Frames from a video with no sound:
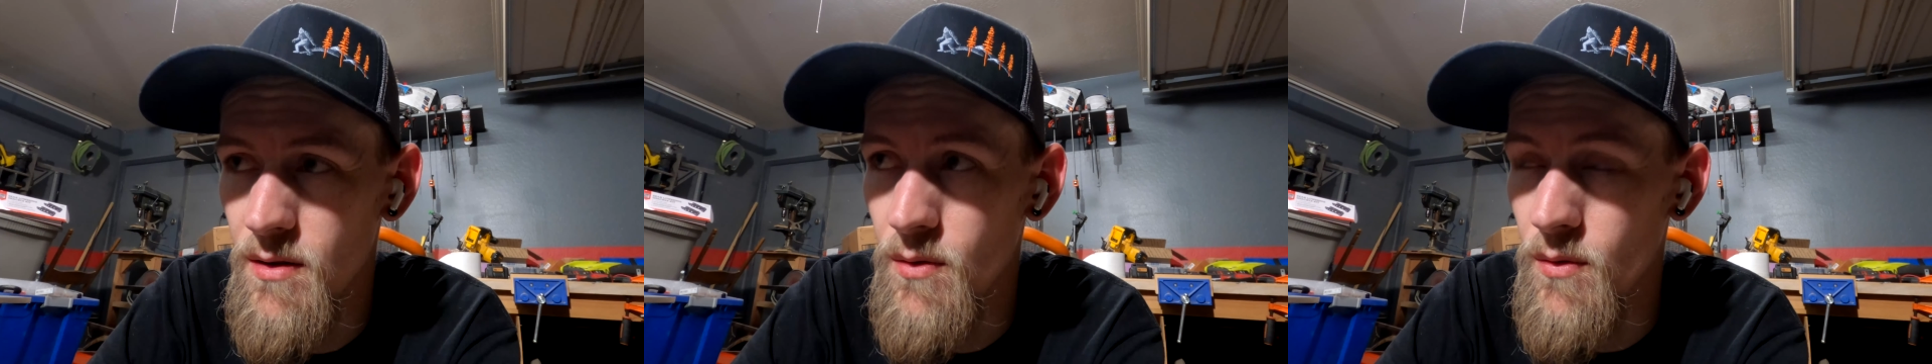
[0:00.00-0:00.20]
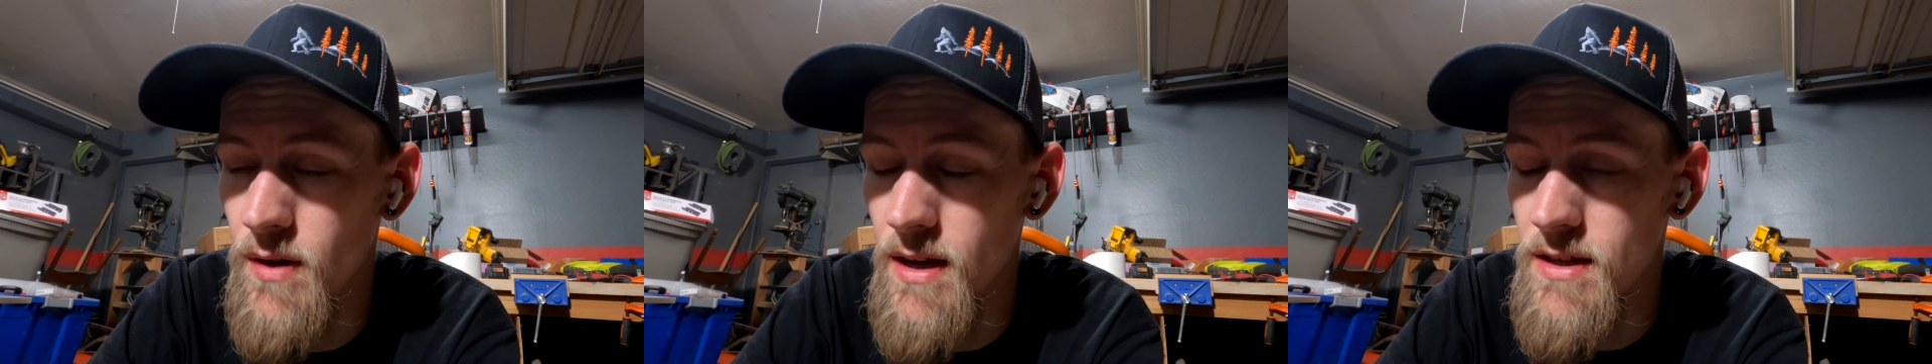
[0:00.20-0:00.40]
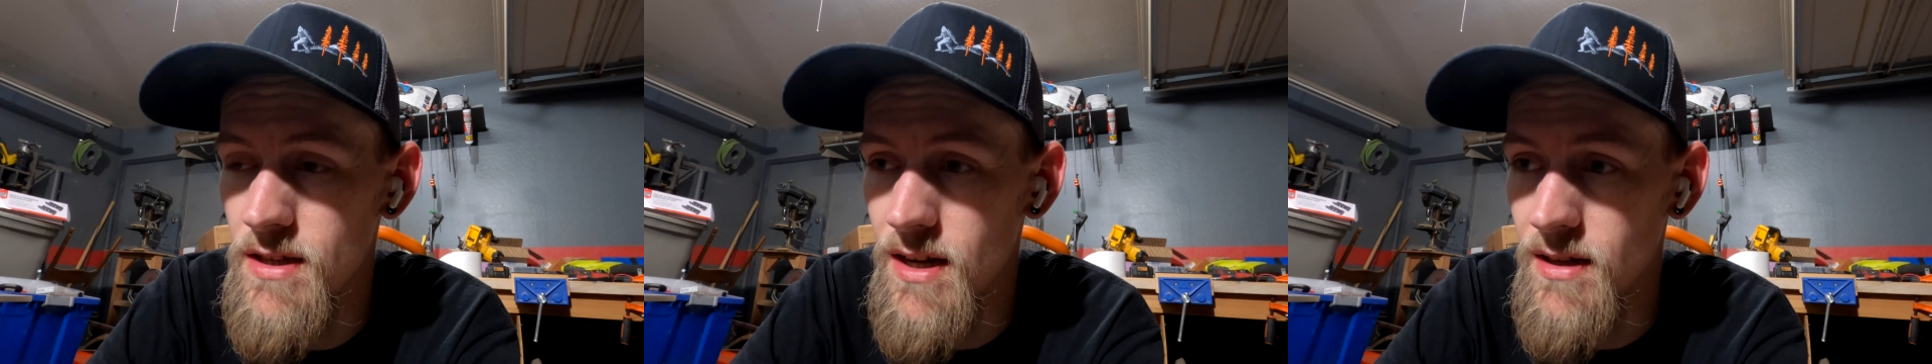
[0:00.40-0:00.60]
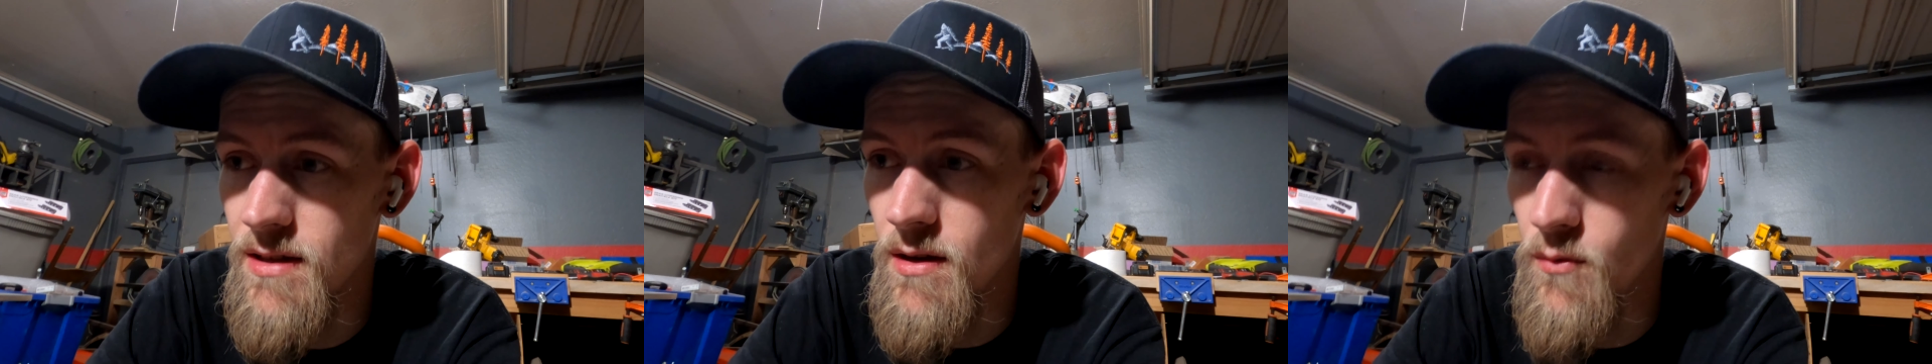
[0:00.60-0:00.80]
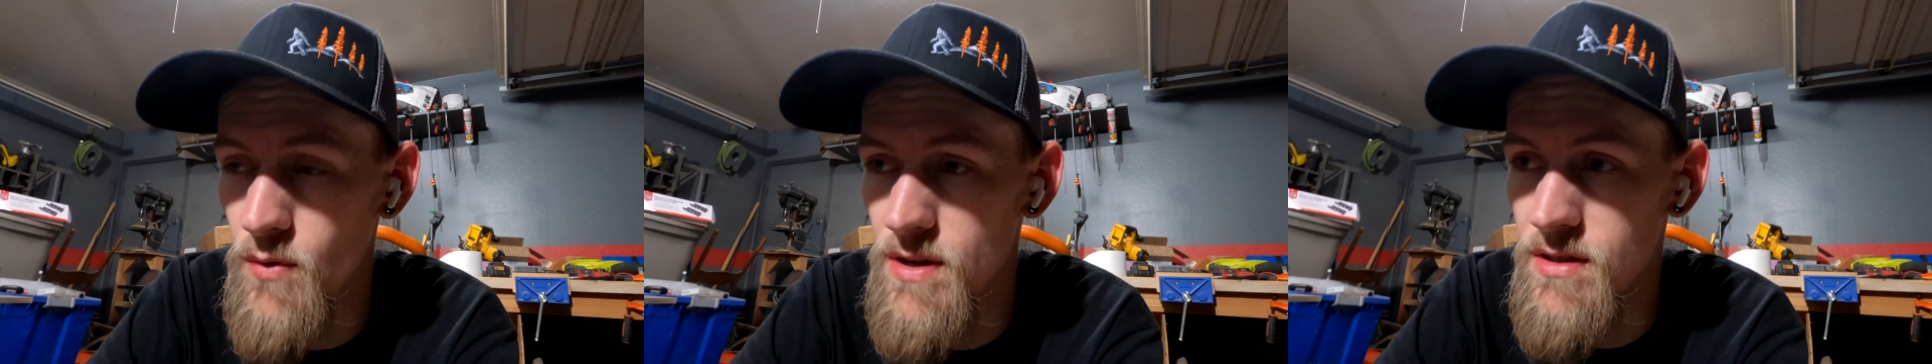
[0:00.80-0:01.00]
when I checked
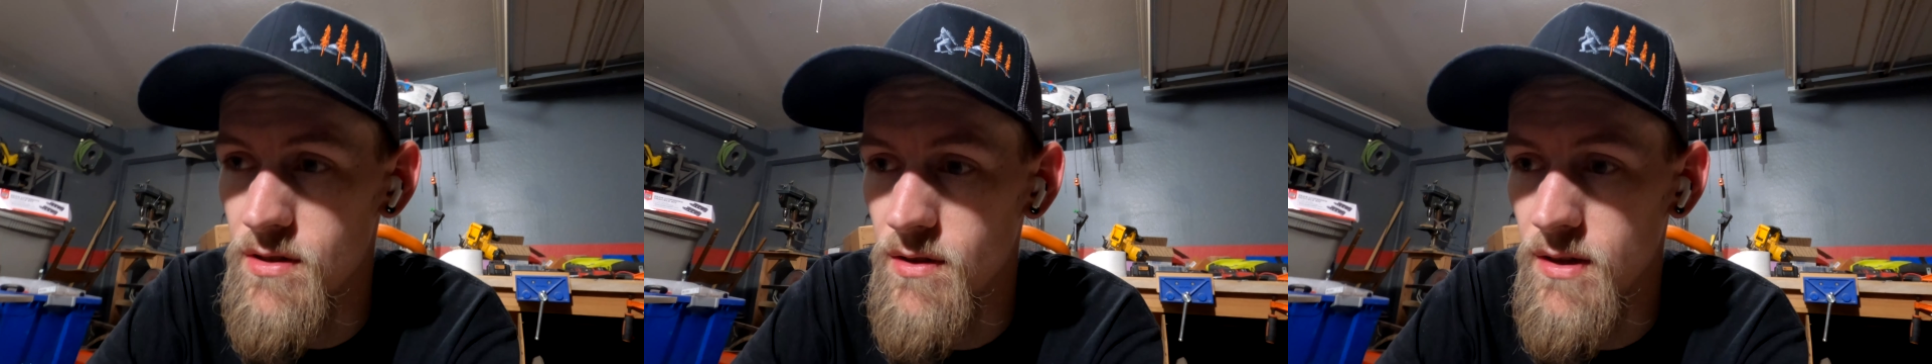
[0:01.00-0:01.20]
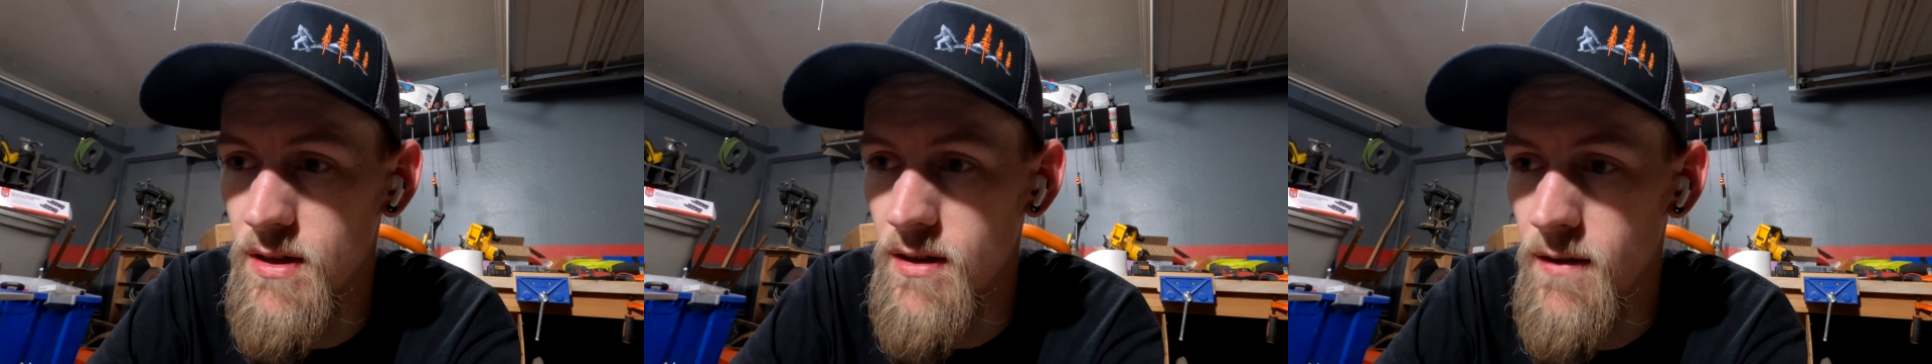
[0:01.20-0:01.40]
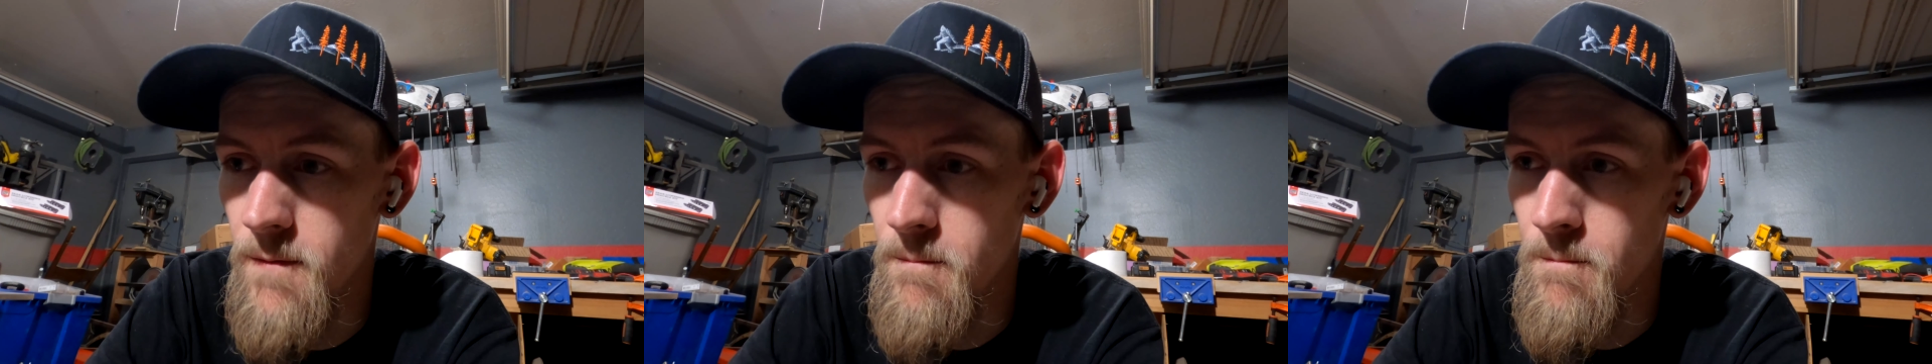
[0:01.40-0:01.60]
it originally.